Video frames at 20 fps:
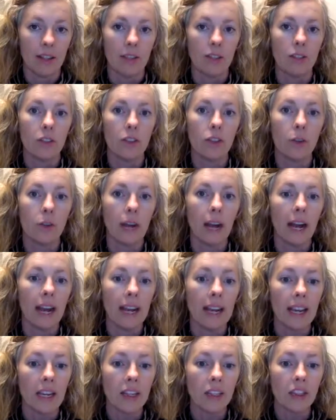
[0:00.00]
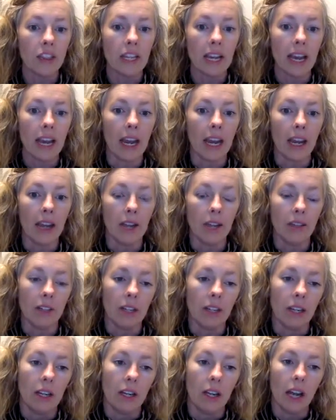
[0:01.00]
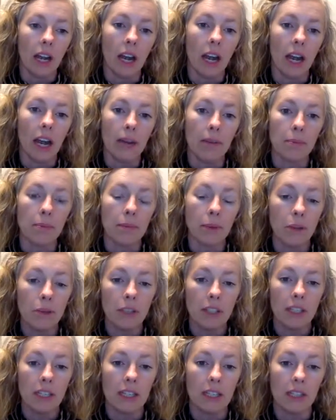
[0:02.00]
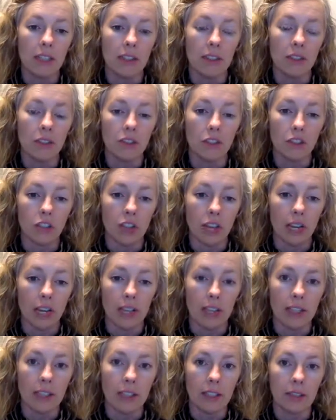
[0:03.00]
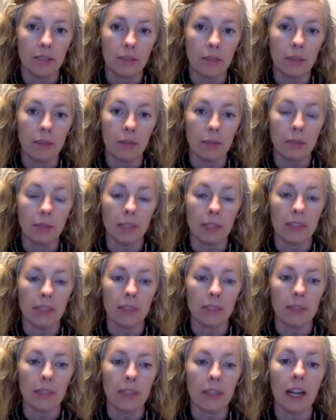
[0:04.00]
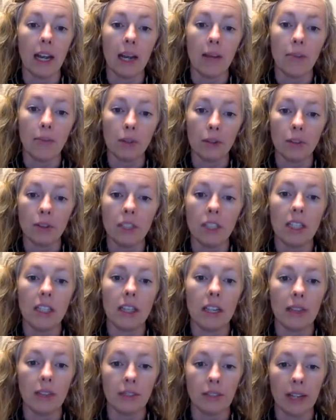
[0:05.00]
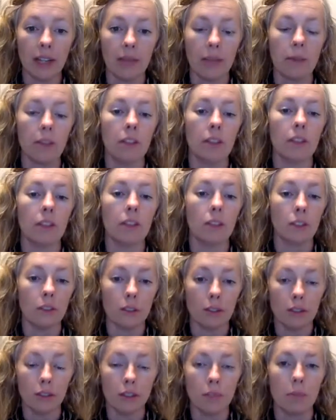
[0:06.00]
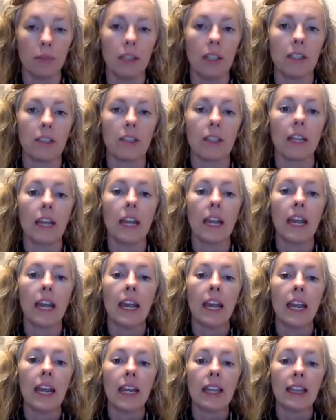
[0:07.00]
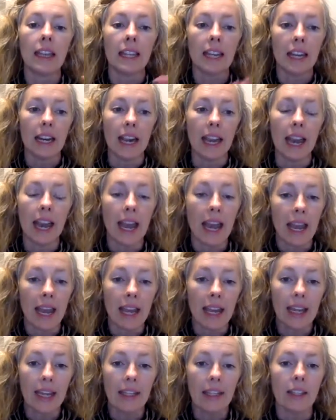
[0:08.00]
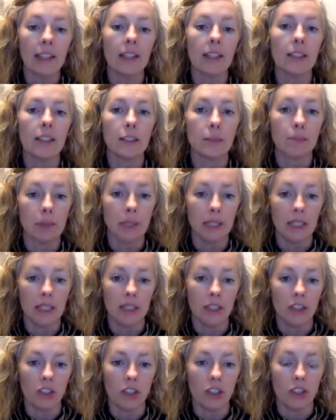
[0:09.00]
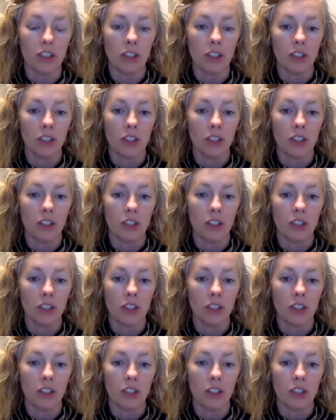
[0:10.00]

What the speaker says: So I actually have a high protein shake, meal replacement, high protein, high fiber, nourishment, and then I add spinach.